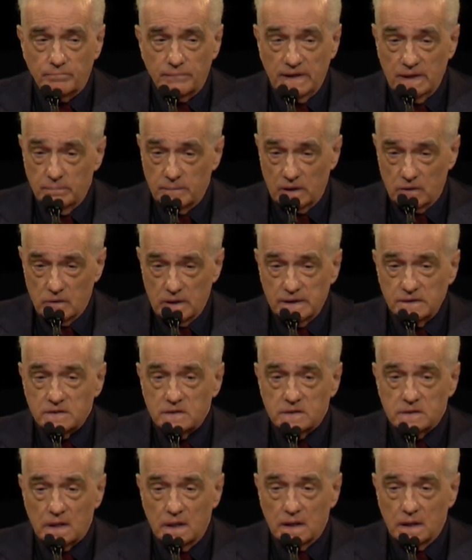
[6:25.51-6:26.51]

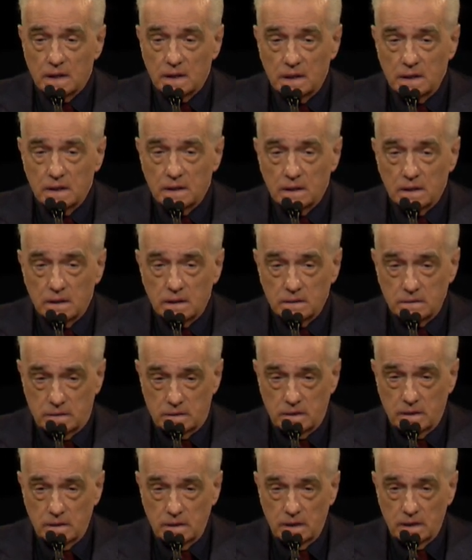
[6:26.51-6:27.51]
immigrants
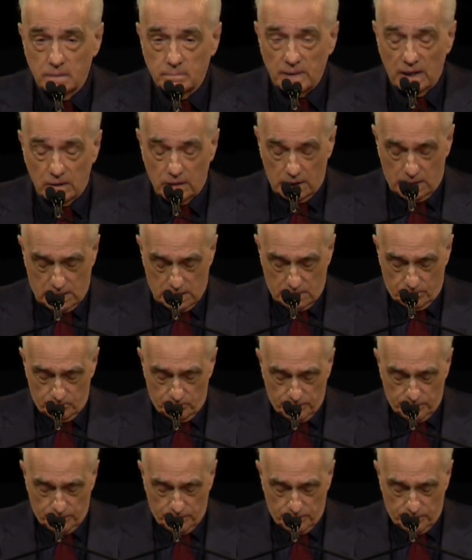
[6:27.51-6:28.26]
in America.